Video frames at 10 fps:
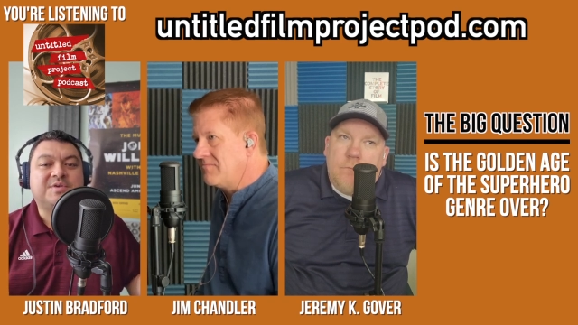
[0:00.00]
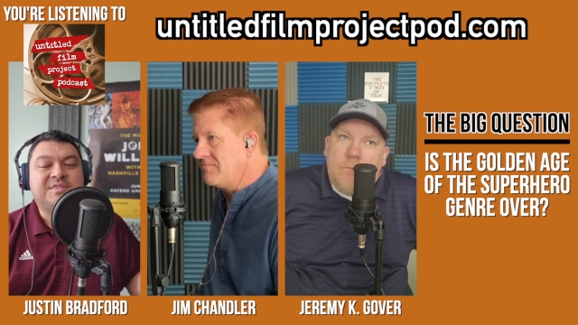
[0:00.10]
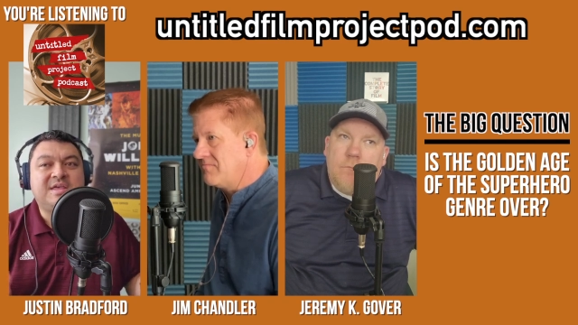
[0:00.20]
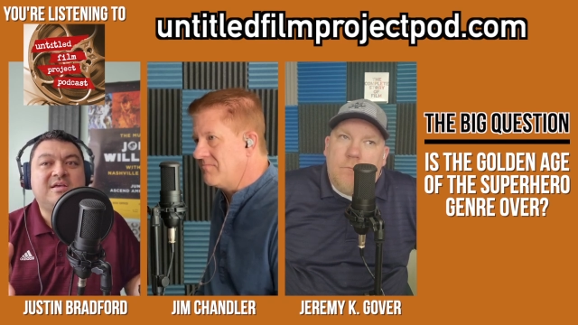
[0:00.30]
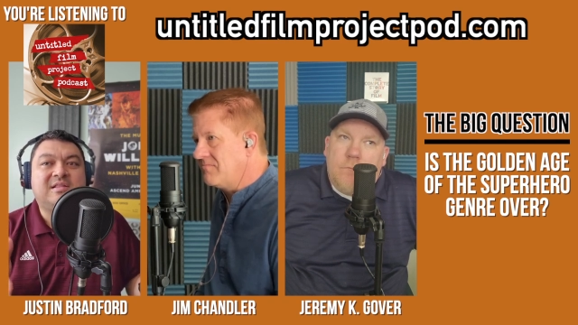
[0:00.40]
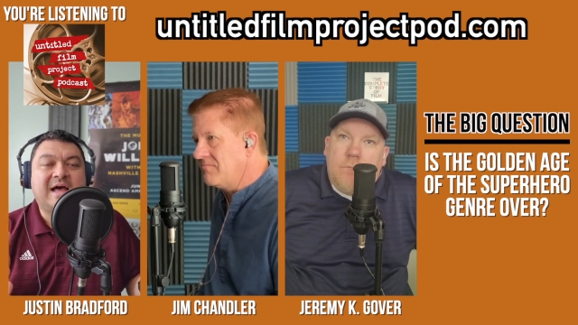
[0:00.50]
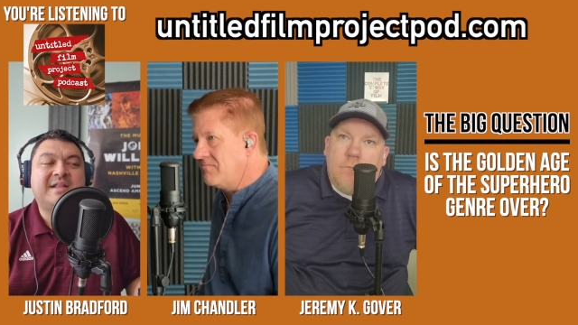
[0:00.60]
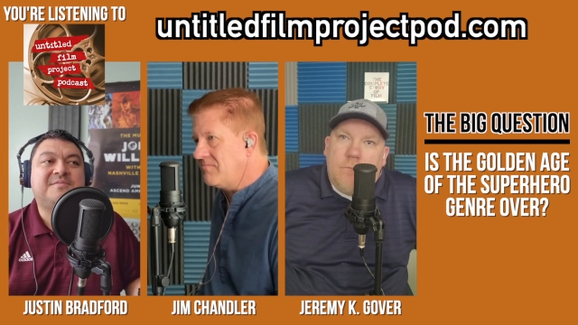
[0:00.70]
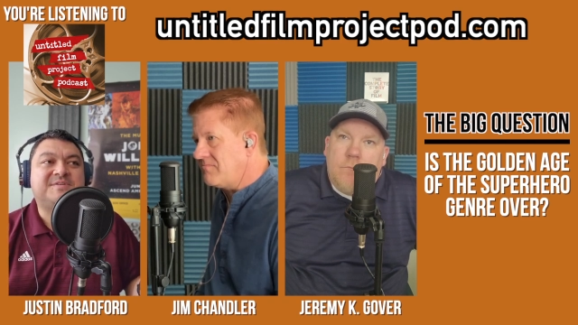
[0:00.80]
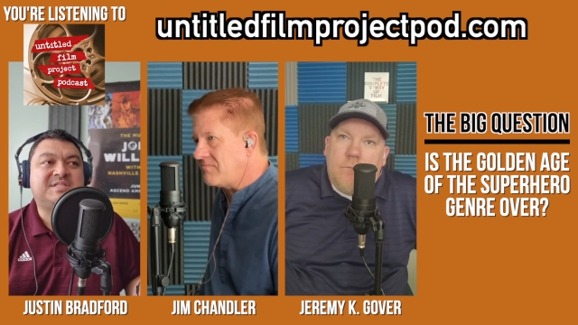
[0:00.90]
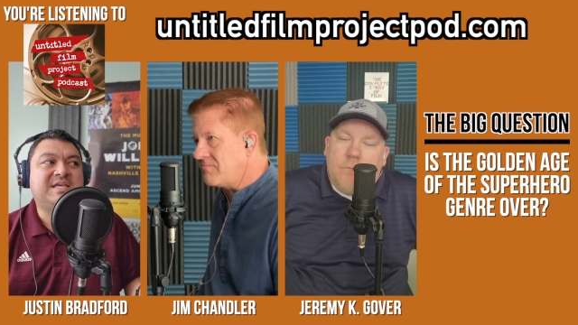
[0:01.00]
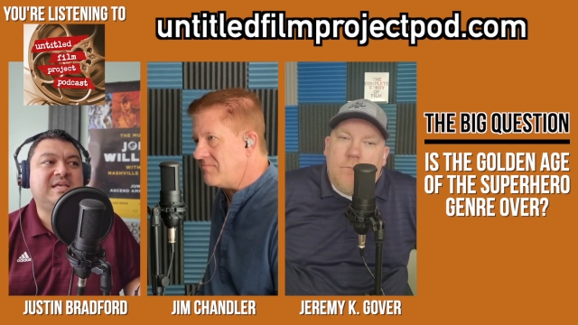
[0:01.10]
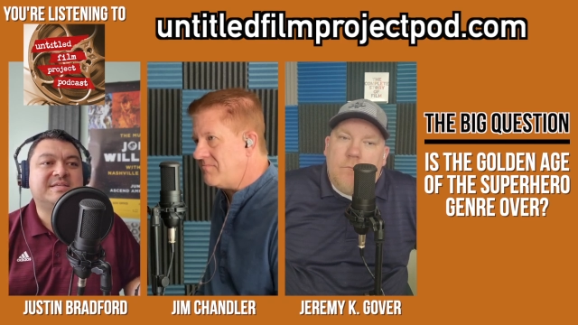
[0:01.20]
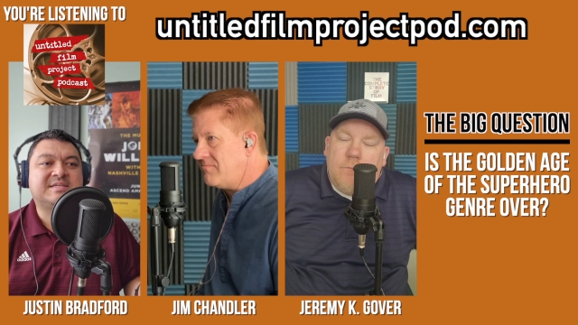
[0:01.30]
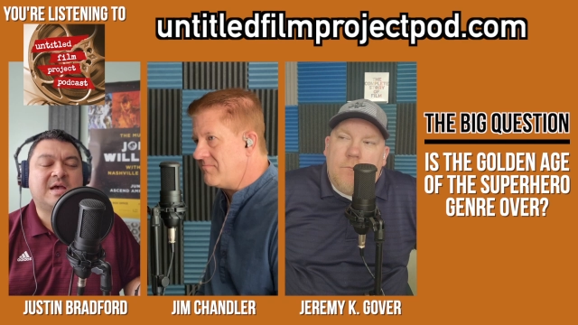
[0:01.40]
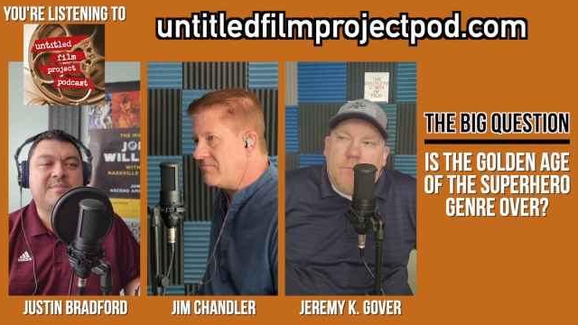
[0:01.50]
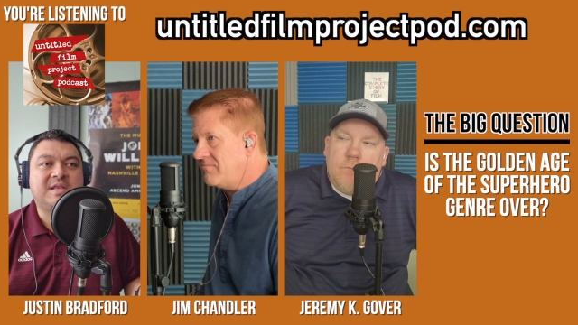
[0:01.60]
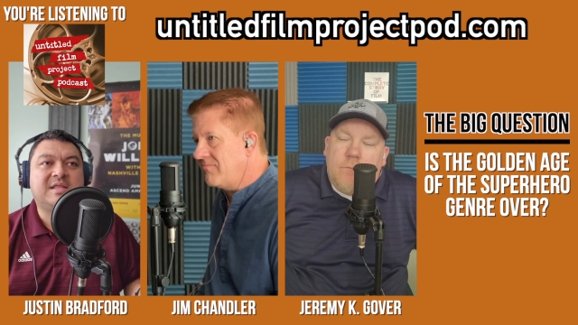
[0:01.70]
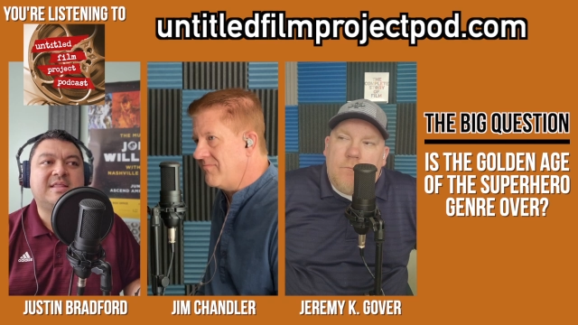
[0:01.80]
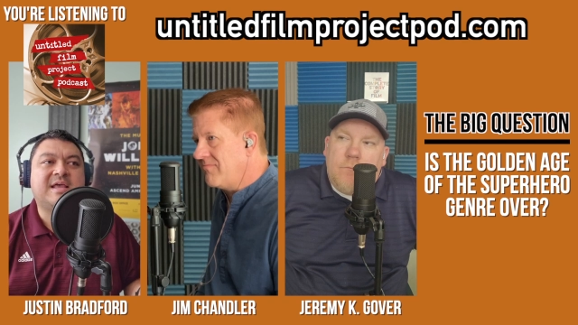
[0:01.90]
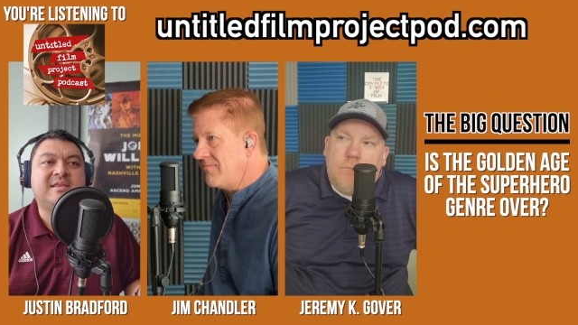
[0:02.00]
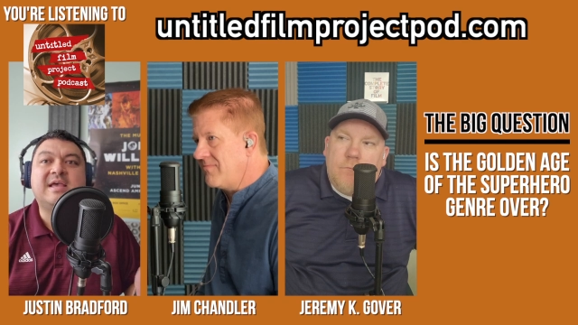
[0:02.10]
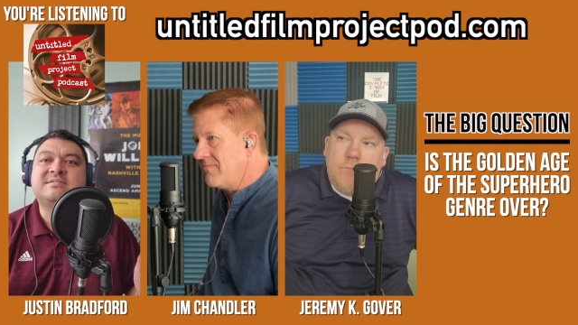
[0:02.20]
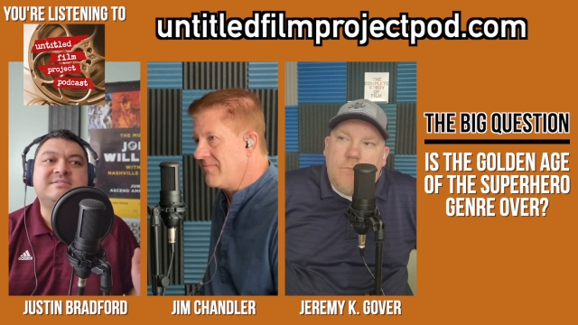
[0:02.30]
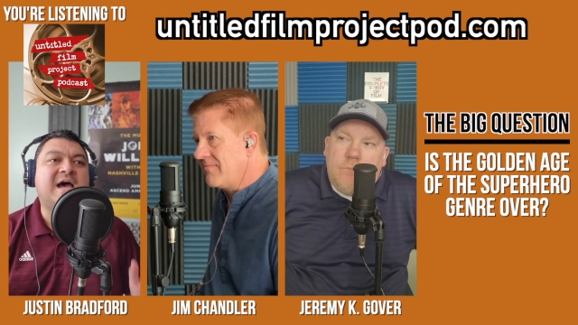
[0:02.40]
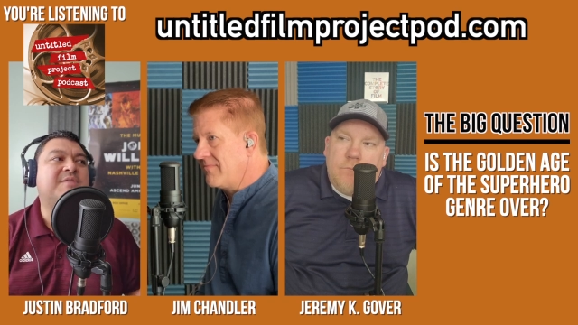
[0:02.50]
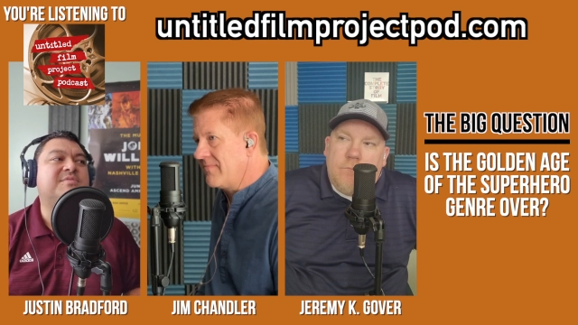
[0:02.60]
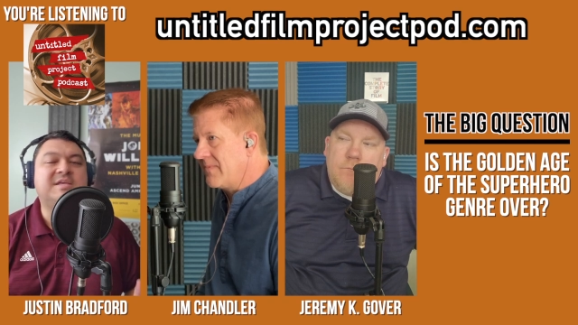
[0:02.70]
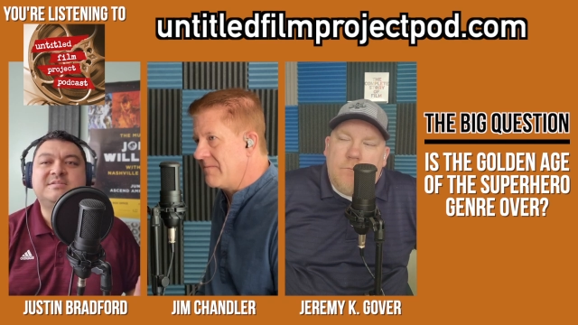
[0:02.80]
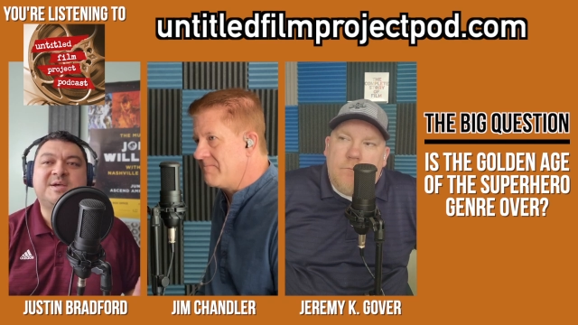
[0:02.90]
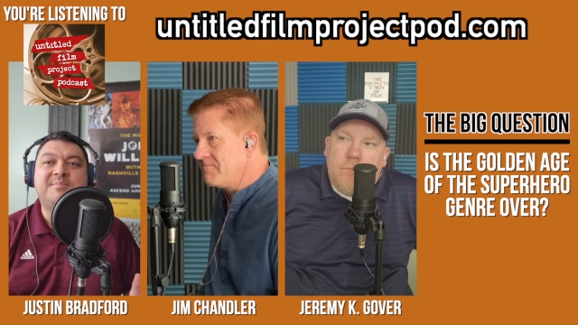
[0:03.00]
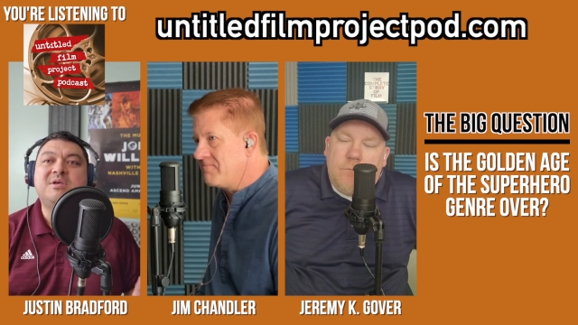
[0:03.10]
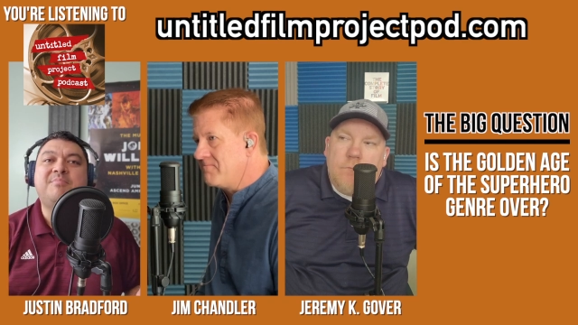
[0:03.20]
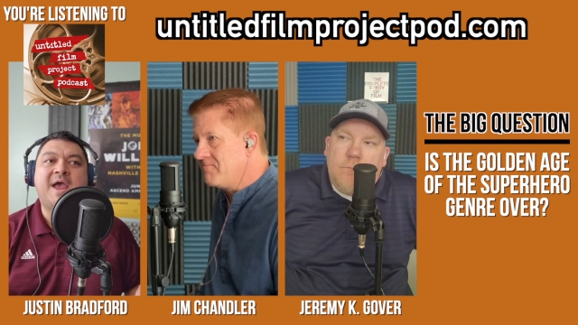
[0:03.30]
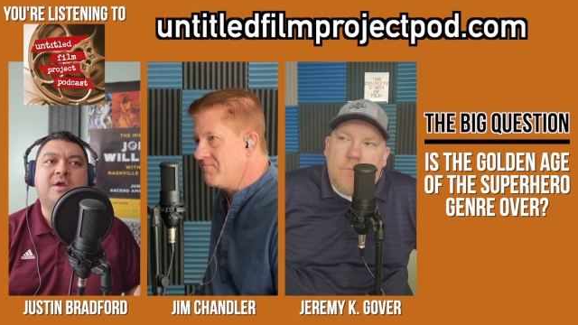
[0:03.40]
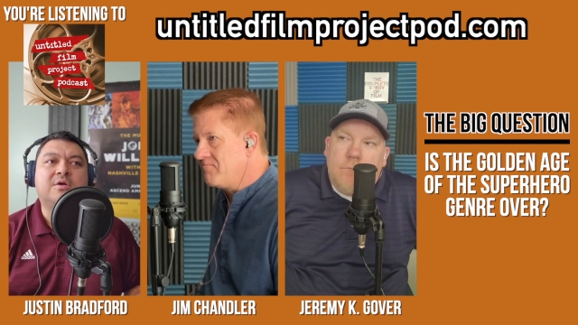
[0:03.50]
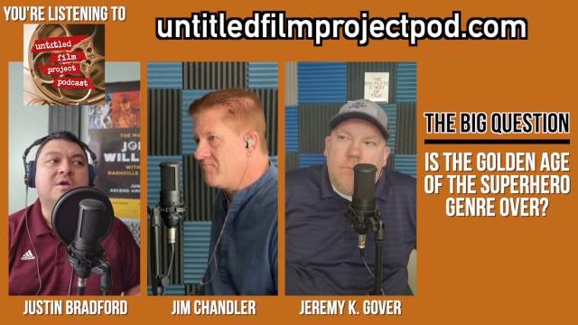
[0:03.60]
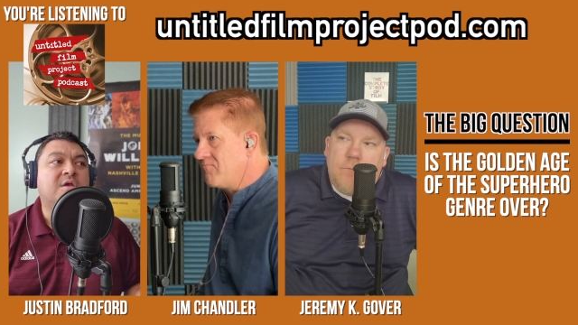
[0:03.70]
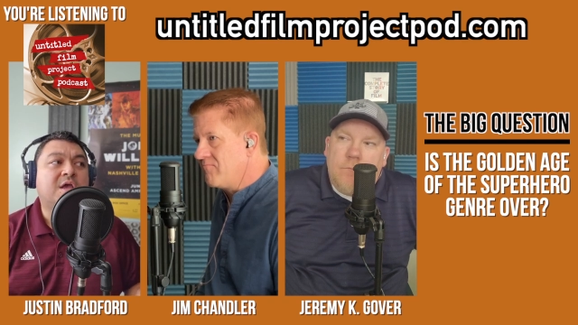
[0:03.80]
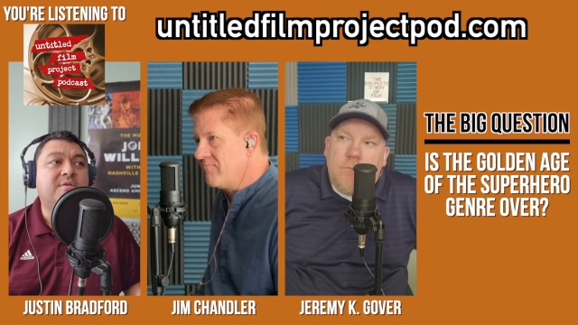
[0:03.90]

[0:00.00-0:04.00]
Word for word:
Speaker 1: So I think a lot of the fatigue is coming in that yes, not everything's going to be a banger.